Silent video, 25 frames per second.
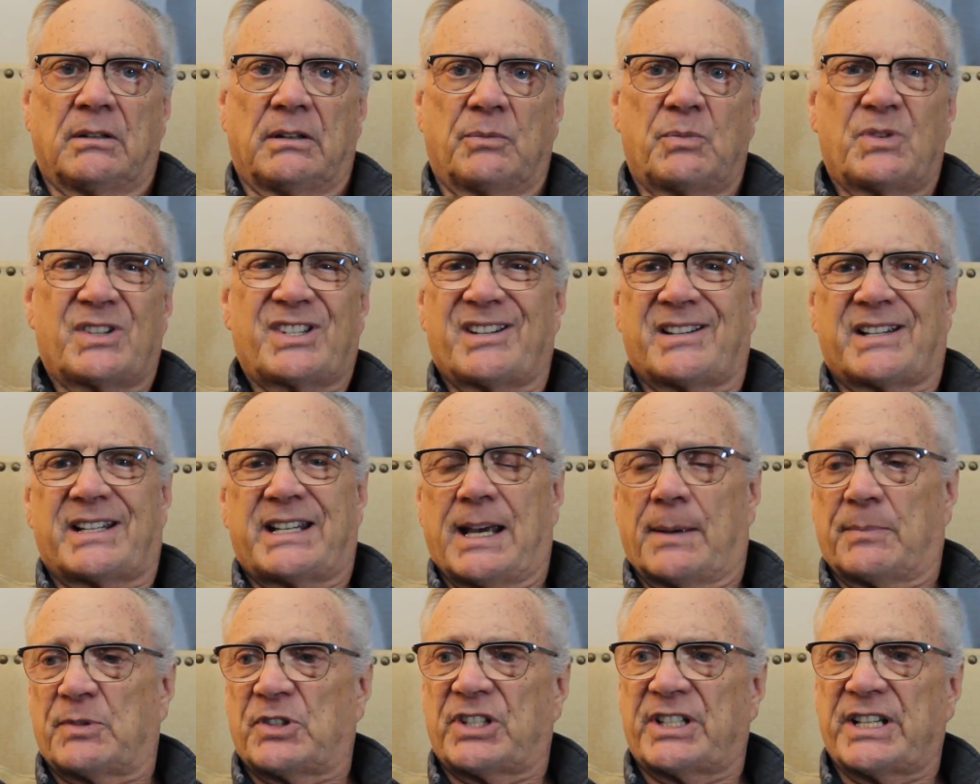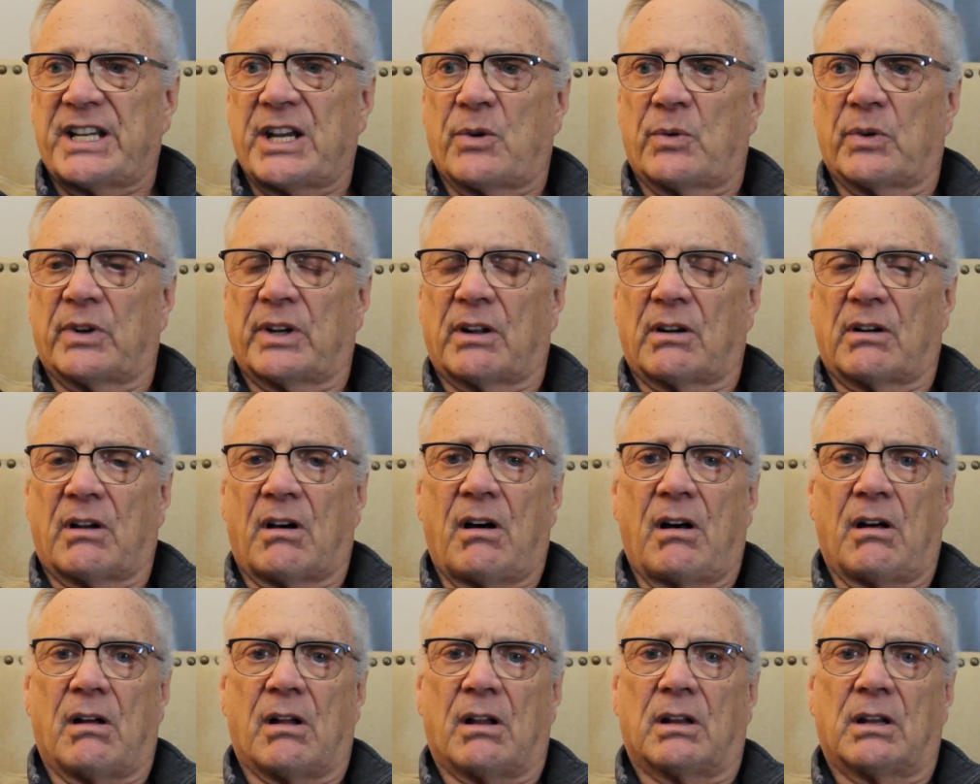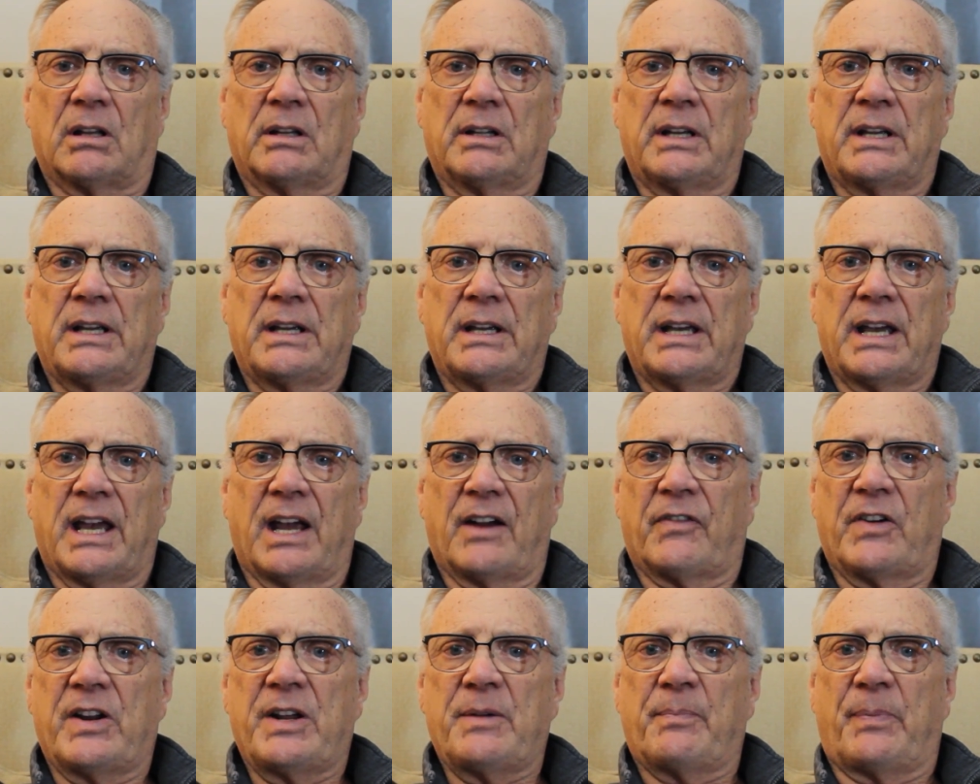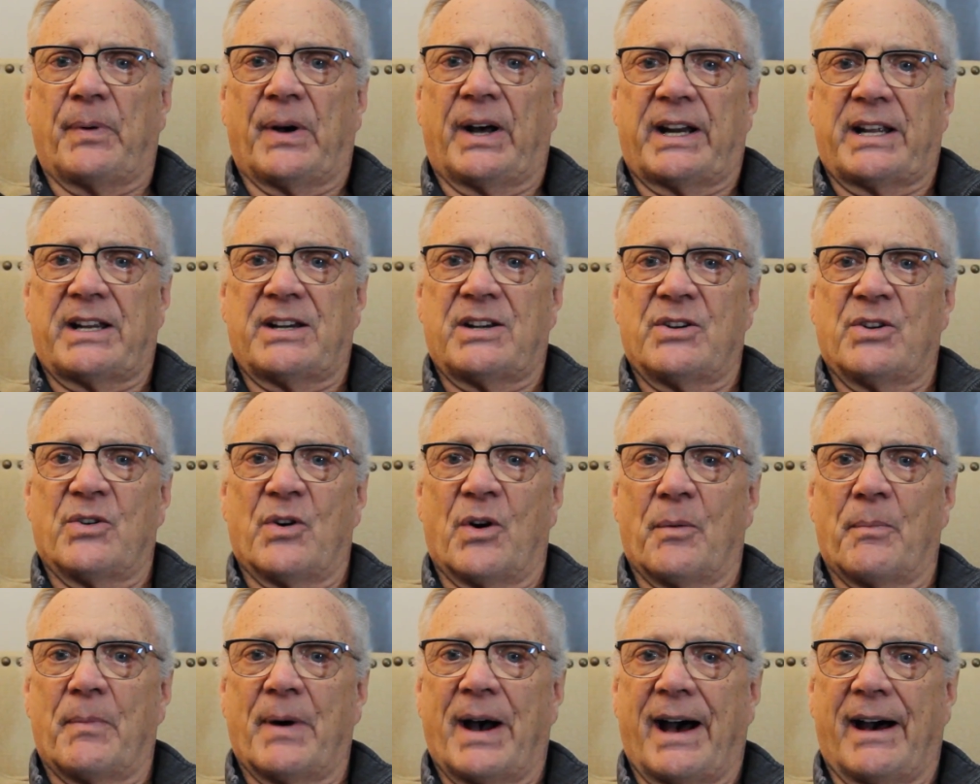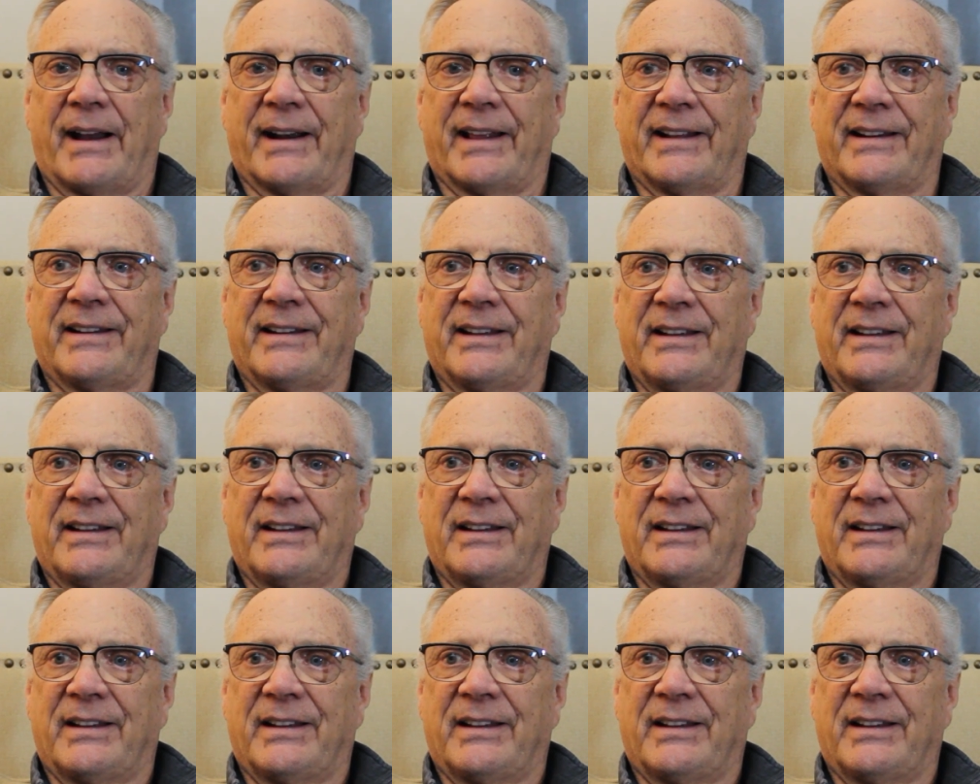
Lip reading: It wasn't kept secret at all. Everybody knew about it.